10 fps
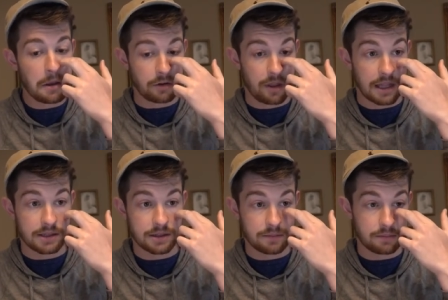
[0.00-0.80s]
So
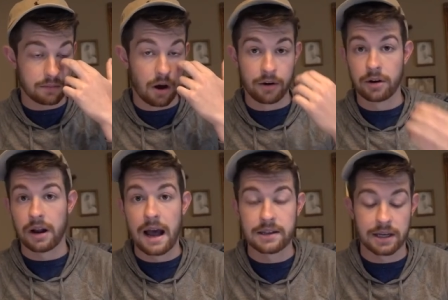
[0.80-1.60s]
that's
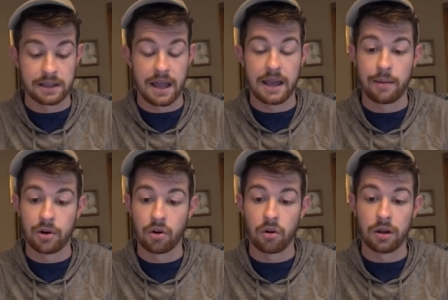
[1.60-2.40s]
under guys like Danny
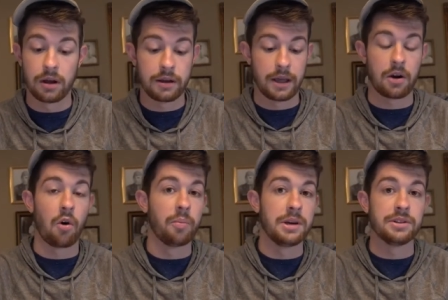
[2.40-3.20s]
Amendola and
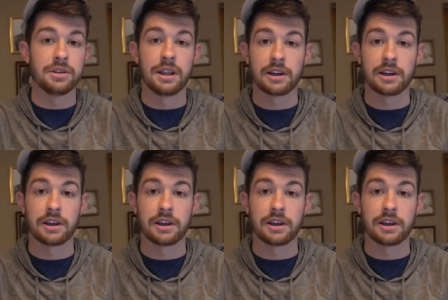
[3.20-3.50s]
Cole Beasley,